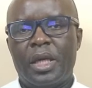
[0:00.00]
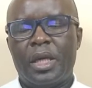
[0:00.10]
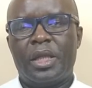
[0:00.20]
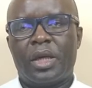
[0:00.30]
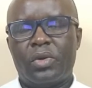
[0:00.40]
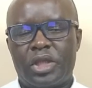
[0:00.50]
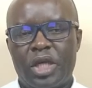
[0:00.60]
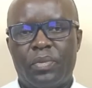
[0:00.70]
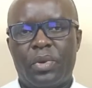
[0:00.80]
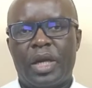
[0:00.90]
in the
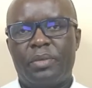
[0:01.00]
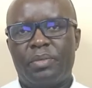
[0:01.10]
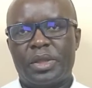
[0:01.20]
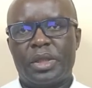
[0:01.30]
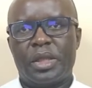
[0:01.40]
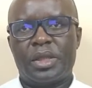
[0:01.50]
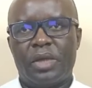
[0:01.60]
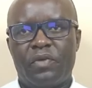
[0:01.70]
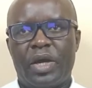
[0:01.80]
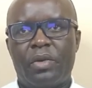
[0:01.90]
contemporary business
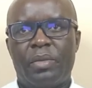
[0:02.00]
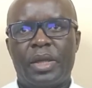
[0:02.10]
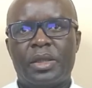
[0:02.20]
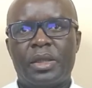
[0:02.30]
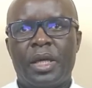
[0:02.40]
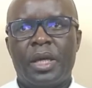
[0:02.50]
environment,